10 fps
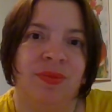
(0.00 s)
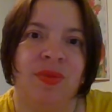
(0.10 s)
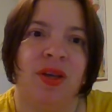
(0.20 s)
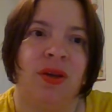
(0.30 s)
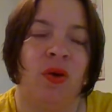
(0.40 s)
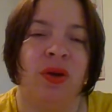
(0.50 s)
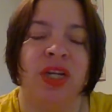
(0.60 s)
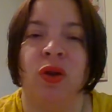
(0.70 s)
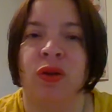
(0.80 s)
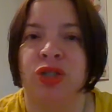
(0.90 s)
the
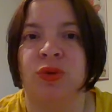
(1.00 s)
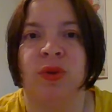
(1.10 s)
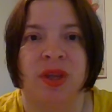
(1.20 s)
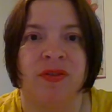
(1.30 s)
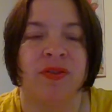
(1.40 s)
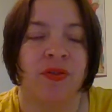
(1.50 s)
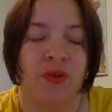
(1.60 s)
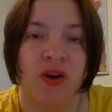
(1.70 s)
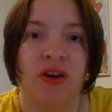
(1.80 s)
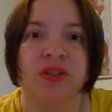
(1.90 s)
only logical thing
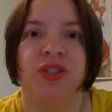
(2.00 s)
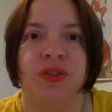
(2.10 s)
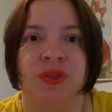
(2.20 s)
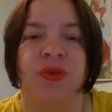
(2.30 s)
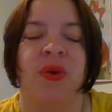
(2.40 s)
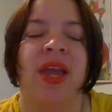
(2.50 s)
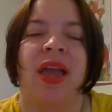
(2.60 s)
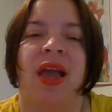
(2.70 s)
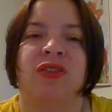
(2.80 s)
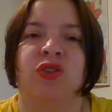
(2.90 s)
for her to do
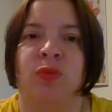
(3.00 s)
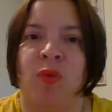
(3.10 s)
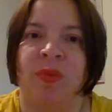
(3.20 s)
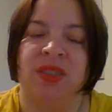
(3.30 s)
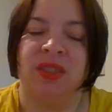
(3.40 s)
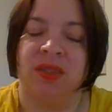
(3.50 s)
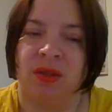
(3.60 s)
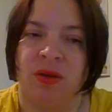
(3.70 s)
at some moment,